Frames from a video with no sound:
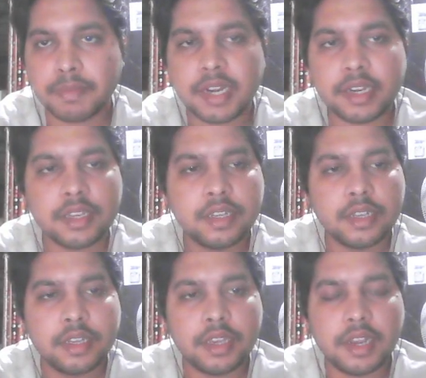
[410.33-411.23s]
part.
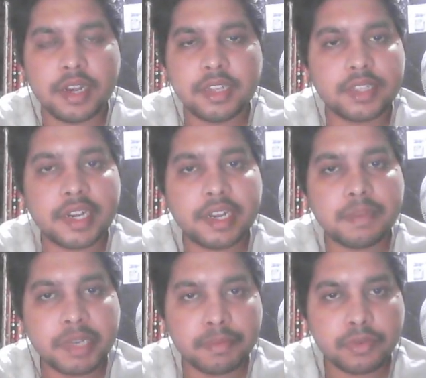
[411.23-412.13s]

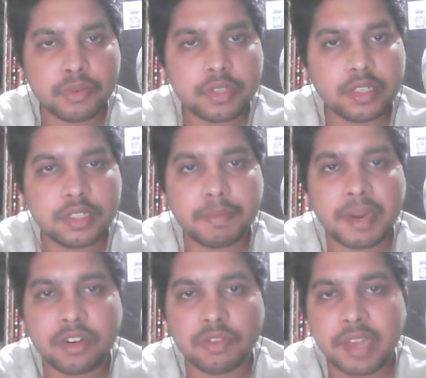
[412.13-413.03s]
LS-DYNA pre-post is a
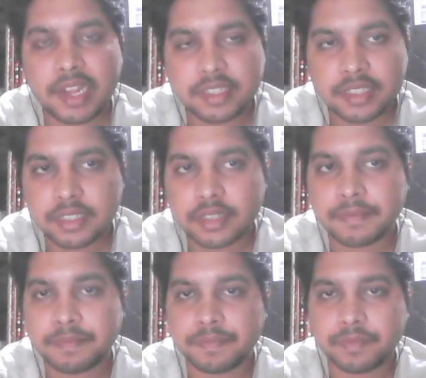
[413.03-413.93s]
part of Ansys.
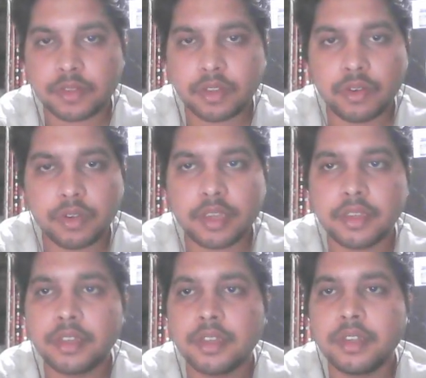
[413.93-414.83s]
Okay.
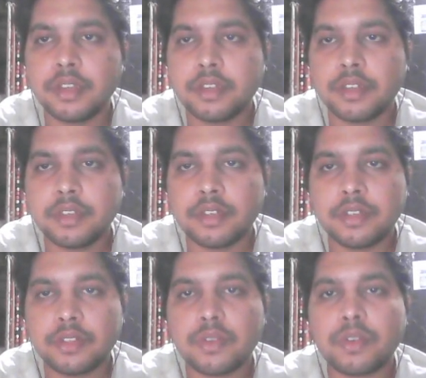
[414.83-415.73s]

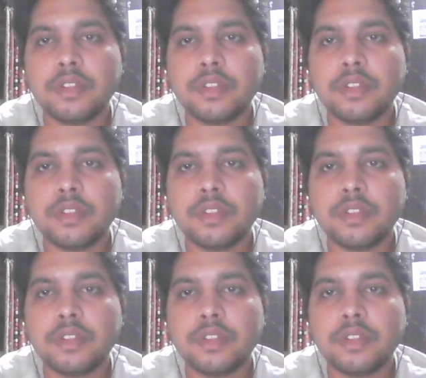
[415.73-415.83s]
So